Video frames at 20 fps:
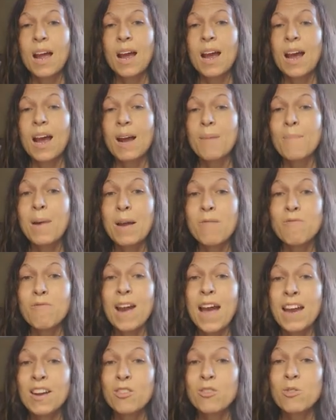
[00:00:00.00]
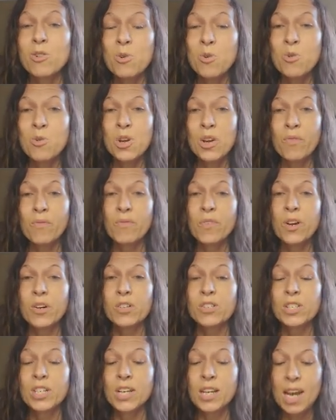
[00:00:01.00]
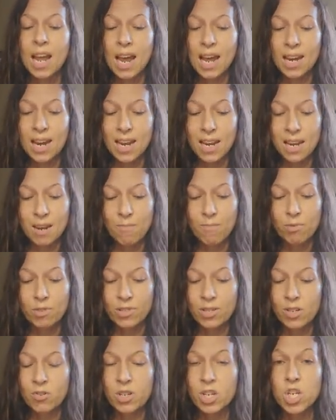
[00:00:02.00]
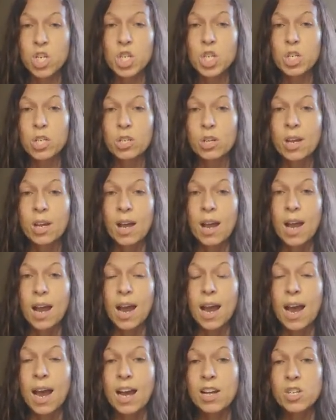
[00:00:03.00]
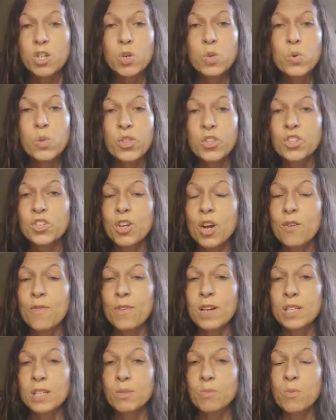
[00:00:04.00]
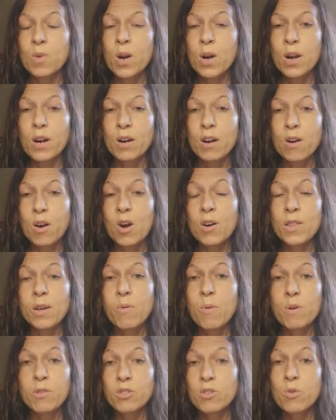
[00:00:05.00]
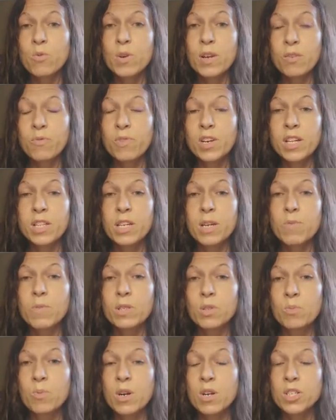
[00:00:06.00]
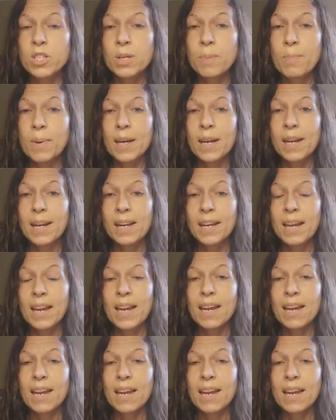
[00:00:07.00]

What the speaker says: my radical conversion at a Brazilian youth service where all they were doing really was worshiping.